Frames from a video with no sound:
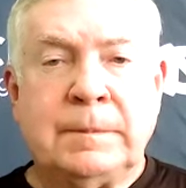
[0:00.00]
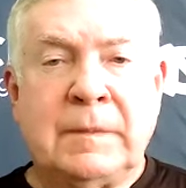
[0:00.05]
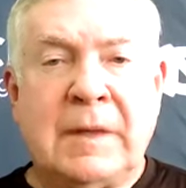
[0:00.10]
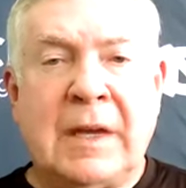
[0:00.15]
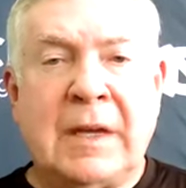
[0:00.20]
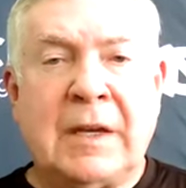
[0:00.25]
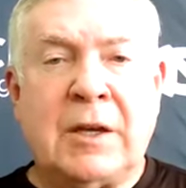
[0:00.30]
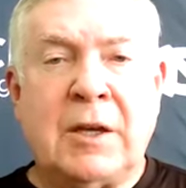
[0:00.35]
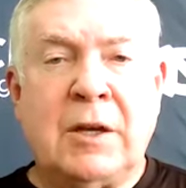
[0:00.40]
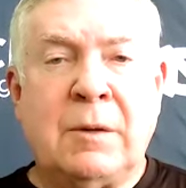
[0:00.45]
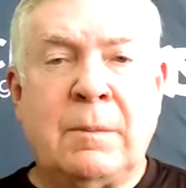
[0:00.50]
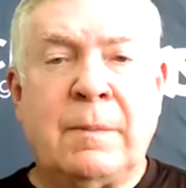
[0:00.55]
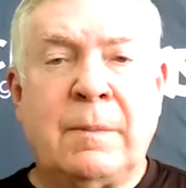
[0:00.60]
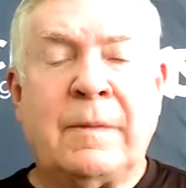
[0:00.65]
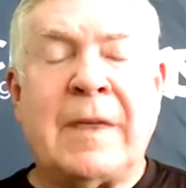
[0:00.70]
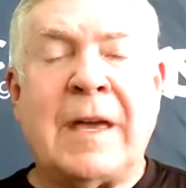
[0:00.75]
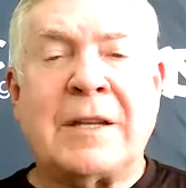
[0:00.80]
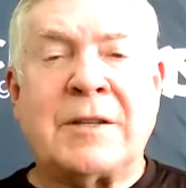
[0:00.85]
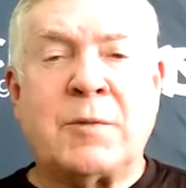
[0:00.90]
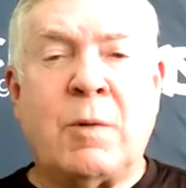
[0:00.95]
Thank you.
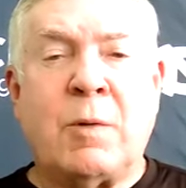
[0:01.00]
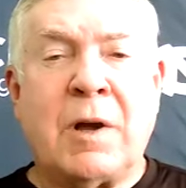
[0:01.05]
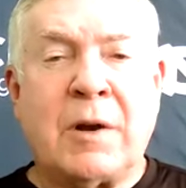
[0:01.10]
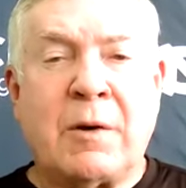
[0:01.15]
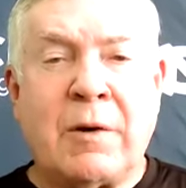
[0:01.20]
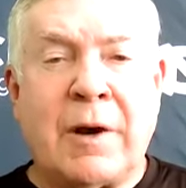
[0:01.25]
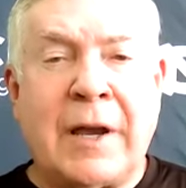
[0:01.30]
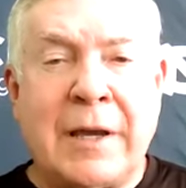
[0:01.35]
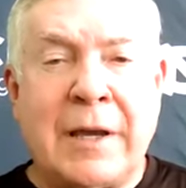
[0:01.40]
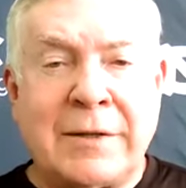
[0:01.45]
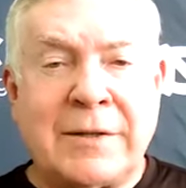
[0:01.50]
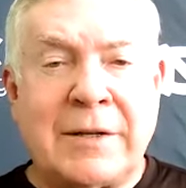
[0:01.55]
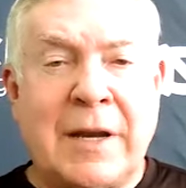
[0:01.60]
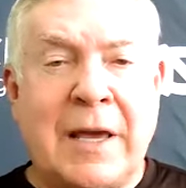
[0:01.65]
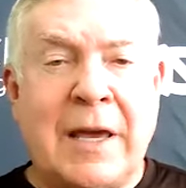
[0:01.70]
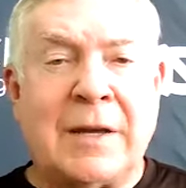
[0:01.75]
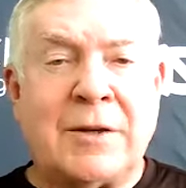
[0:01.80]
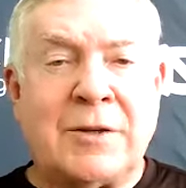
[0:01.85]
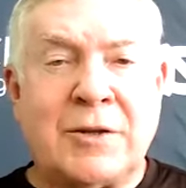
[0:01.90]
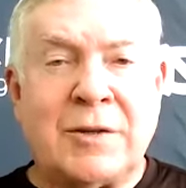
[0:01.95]
That's what creates an
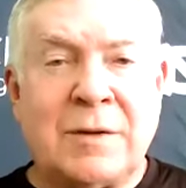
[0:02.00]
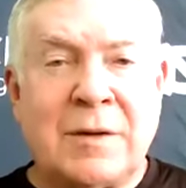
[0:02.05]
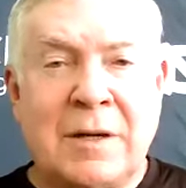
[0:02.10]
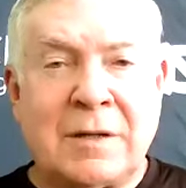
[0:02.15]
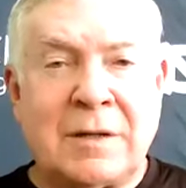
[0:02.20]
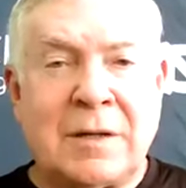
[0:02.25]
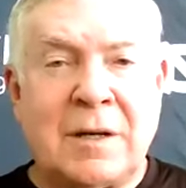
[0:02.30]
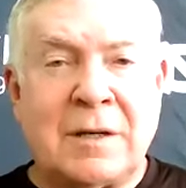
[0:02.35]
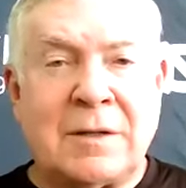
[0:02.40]
edge. Yeah.